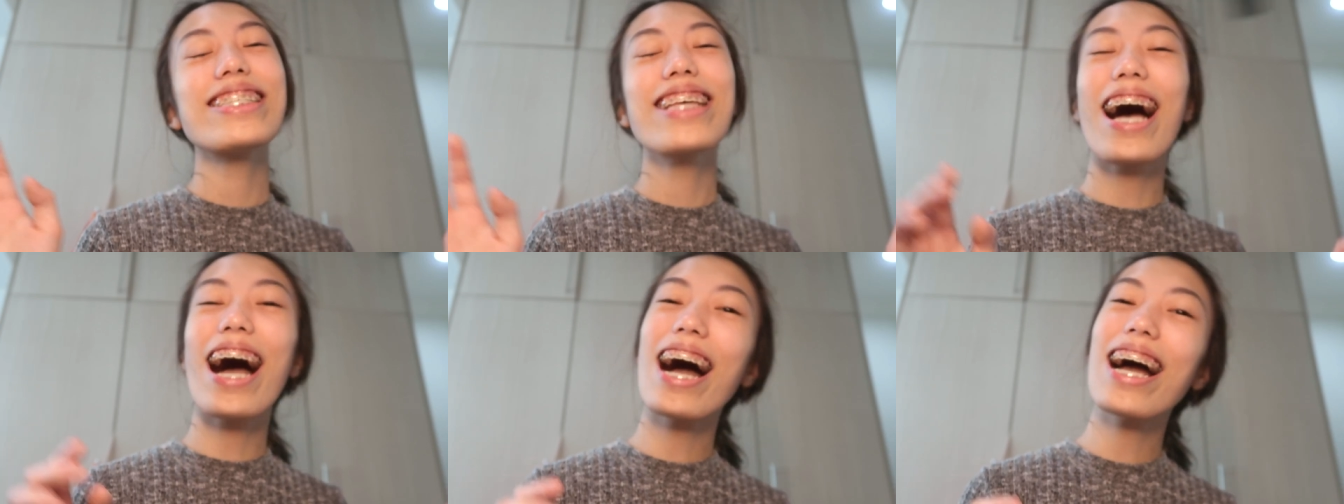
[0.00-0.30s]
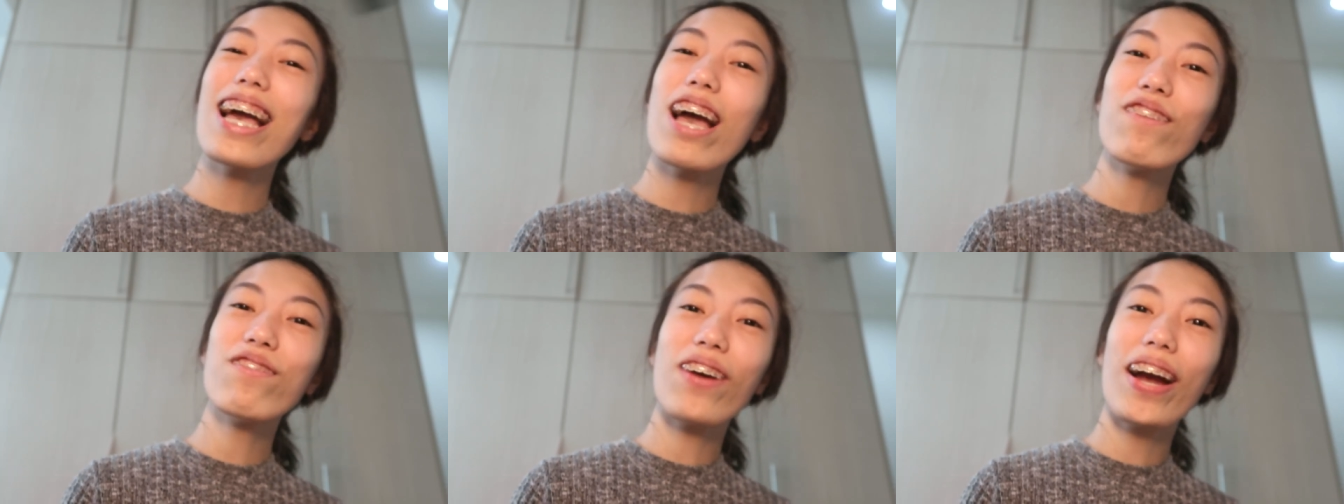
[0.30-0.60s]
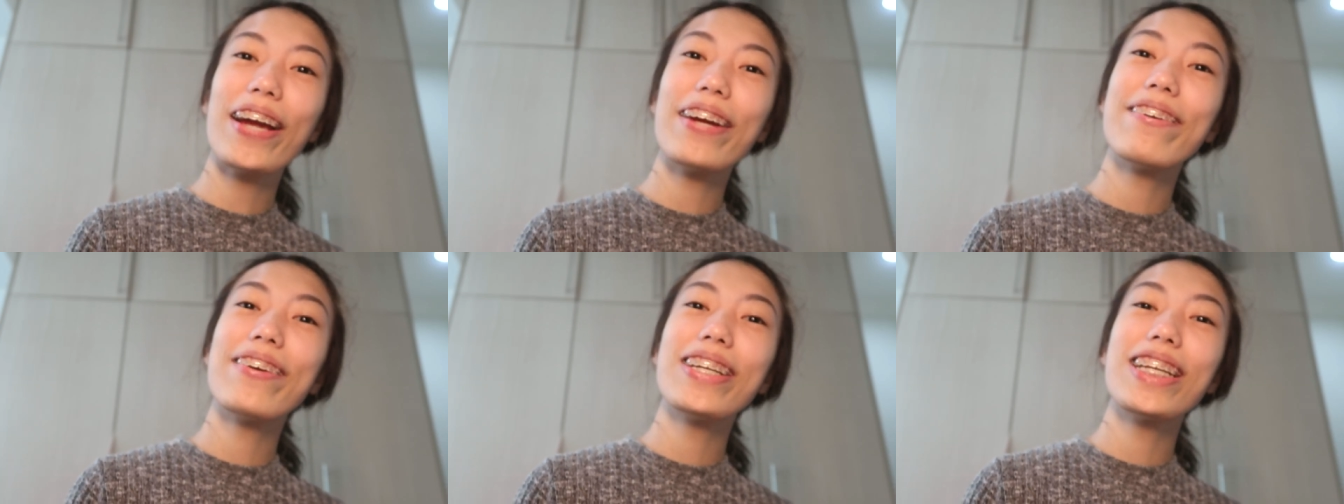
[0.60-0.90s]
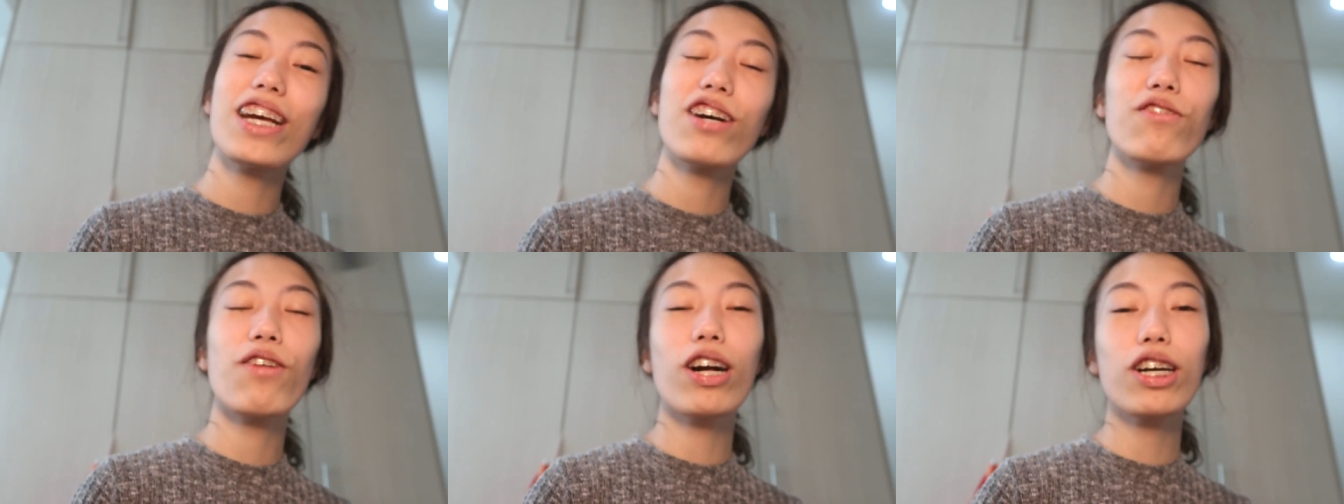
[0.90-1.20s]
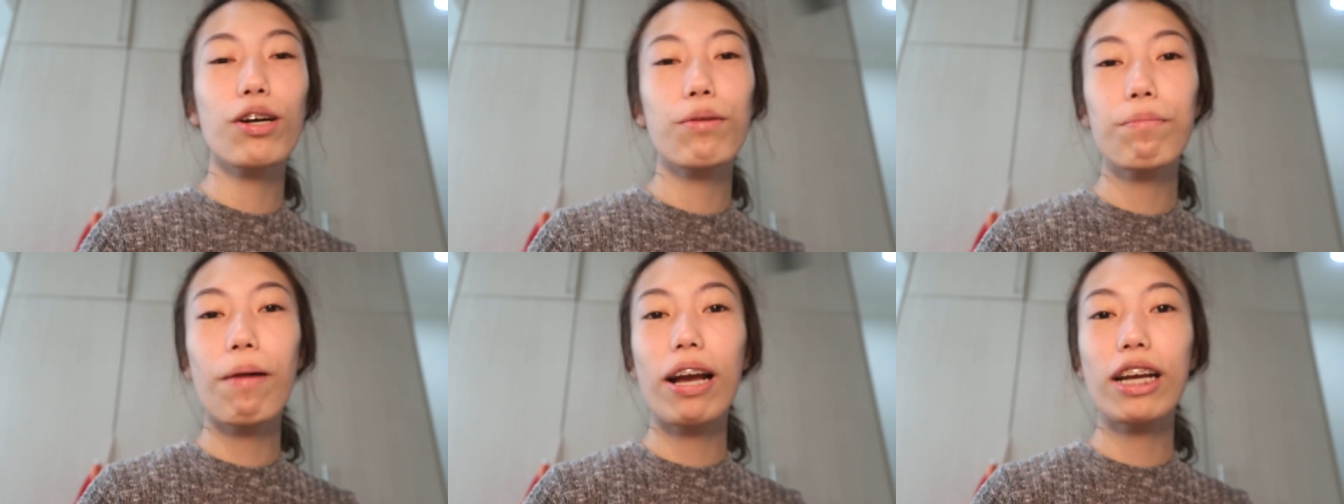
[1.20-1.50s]
I am Irene and
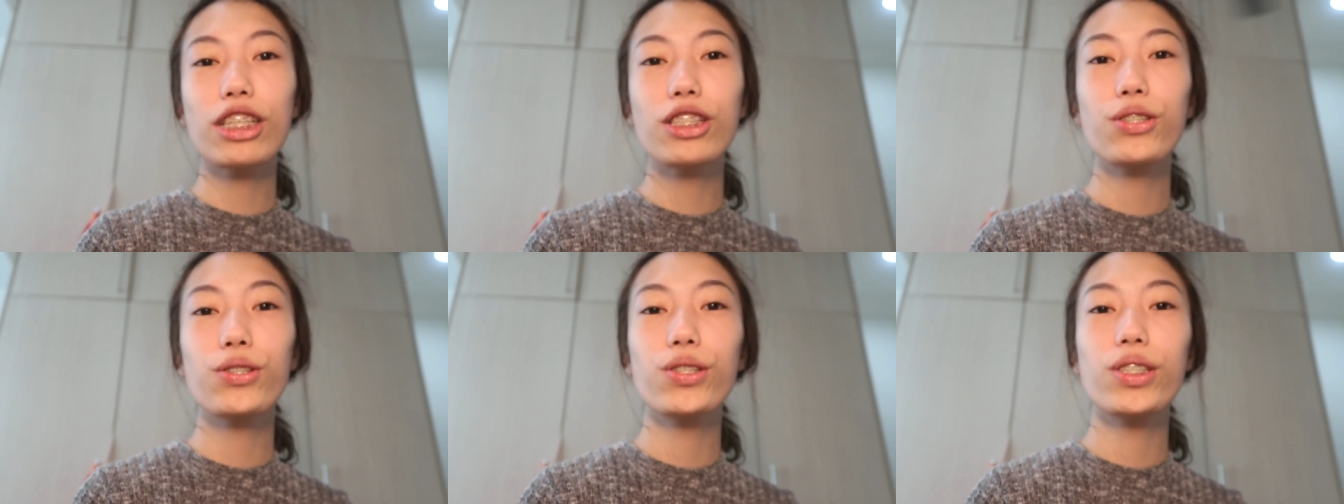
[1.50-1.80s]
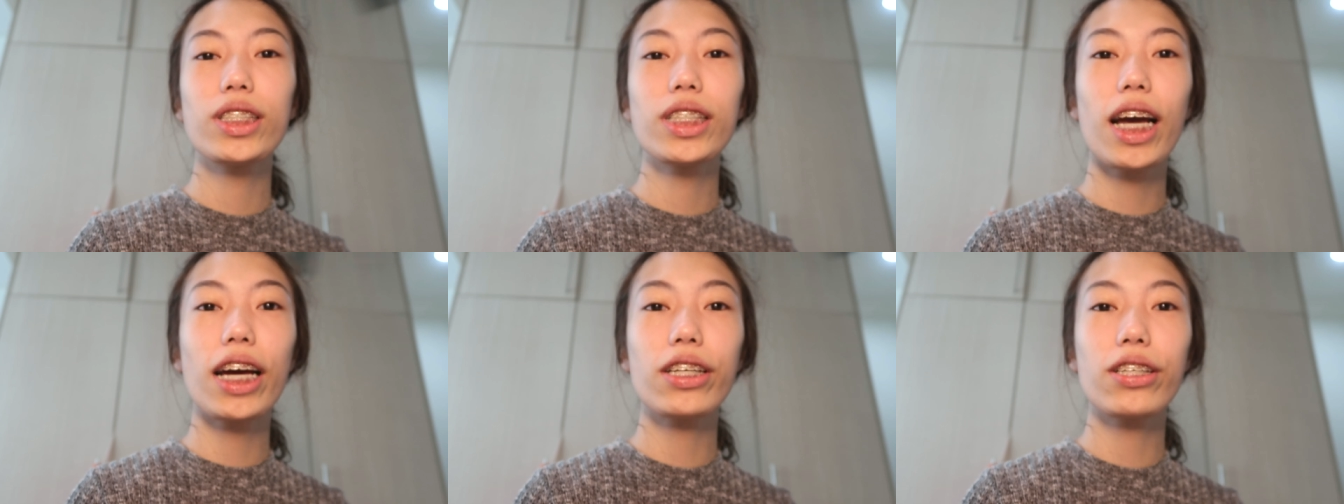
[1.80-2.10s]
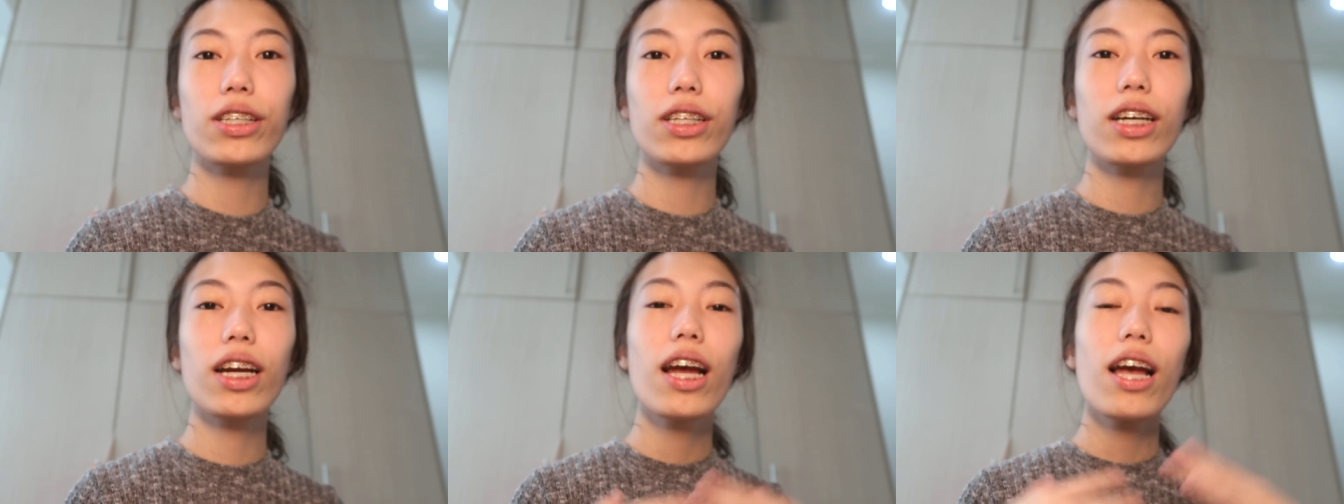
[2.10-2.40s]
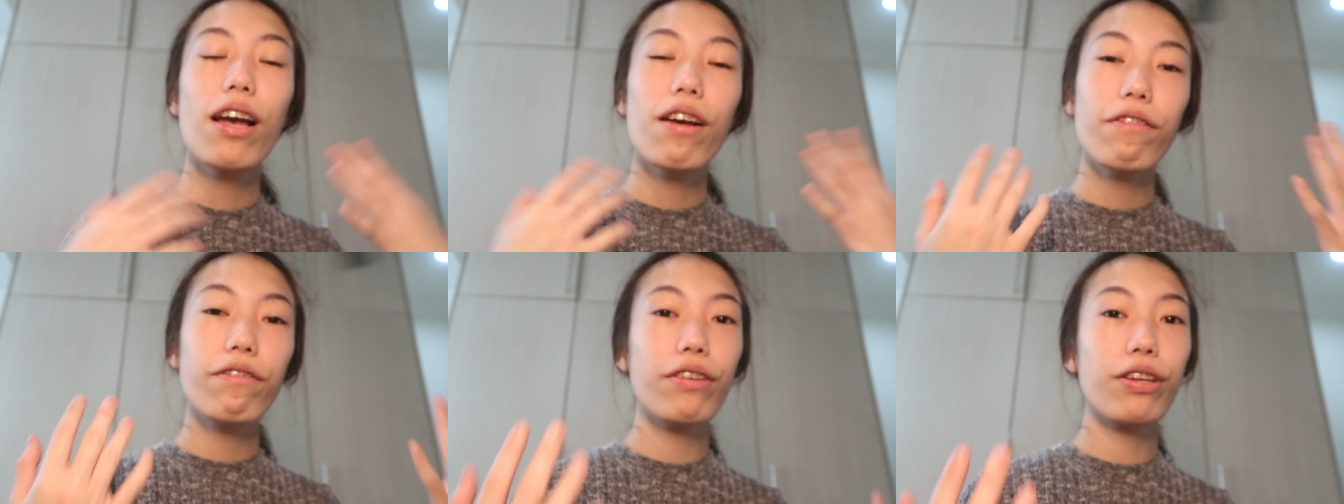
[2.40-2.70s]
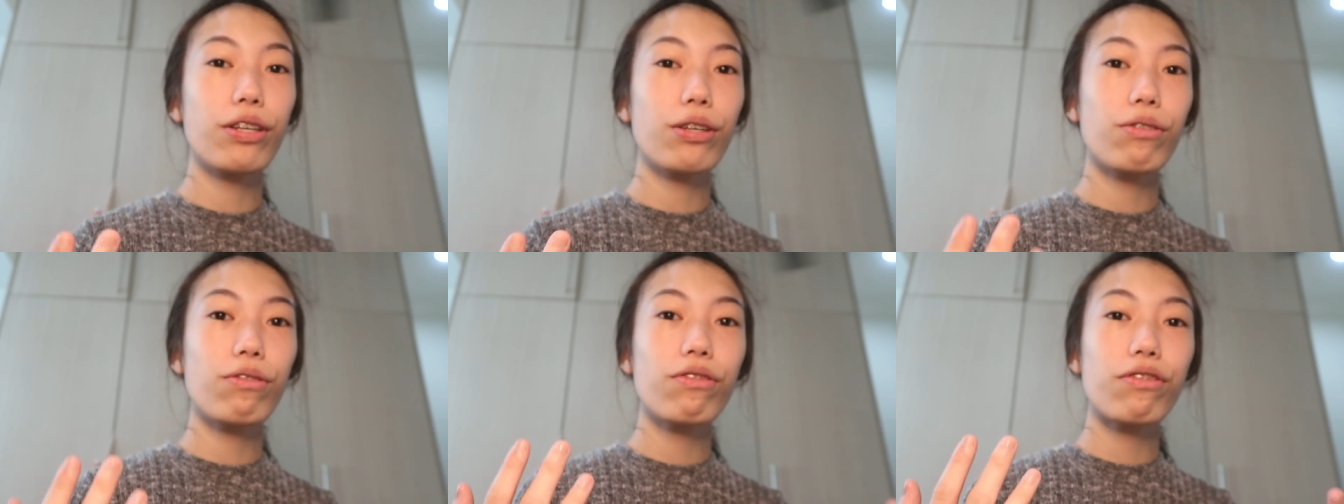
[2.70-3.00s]
welcome back to another
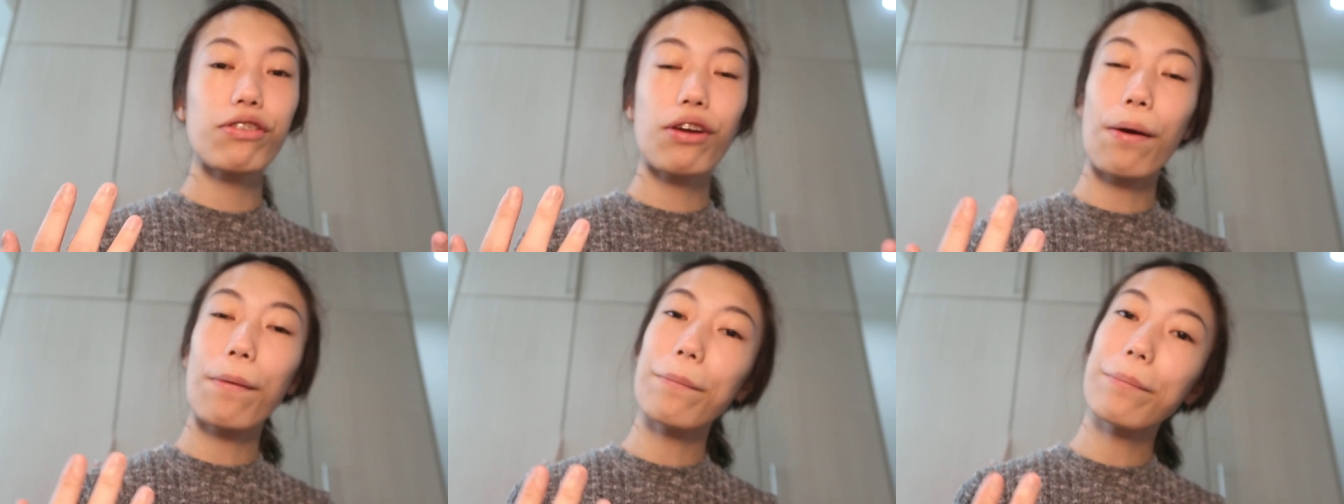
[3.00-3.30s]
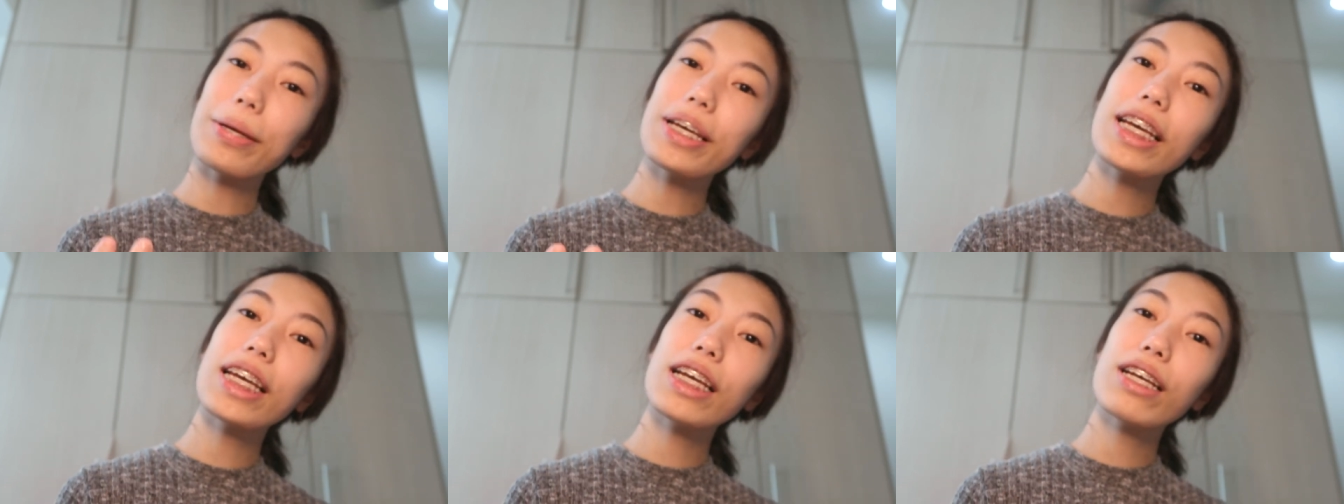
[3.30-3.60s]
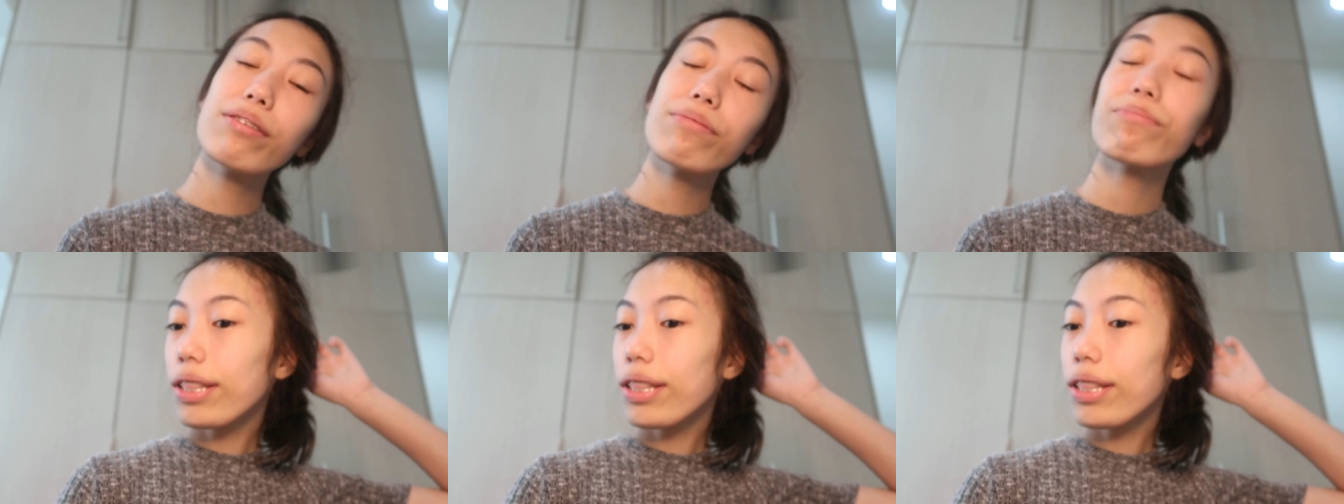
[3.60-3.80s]
video from me.